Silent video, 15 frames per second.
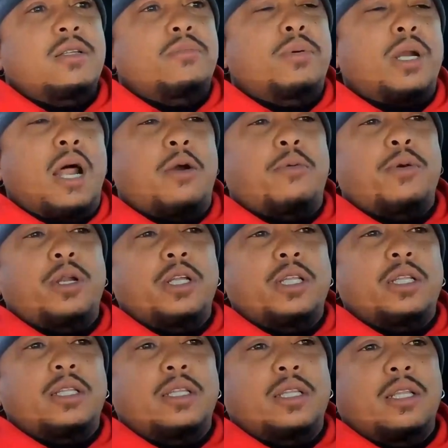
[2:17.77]
But I really
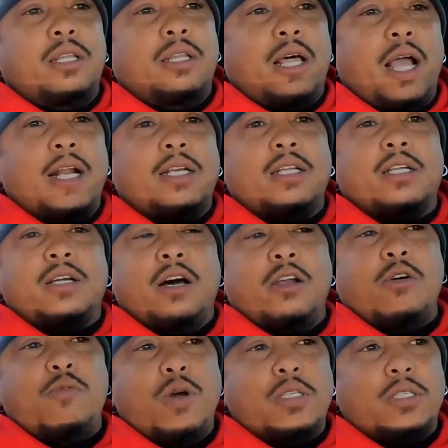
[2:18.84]
liked the
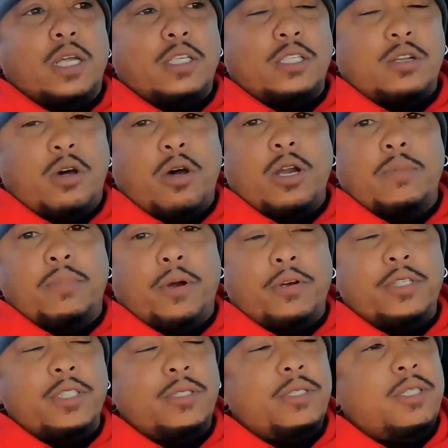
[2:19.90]
color once I saw it in
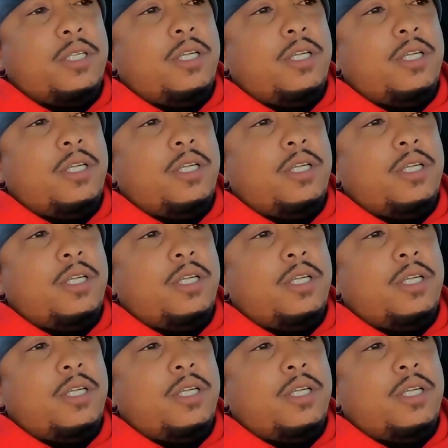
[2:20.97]
person.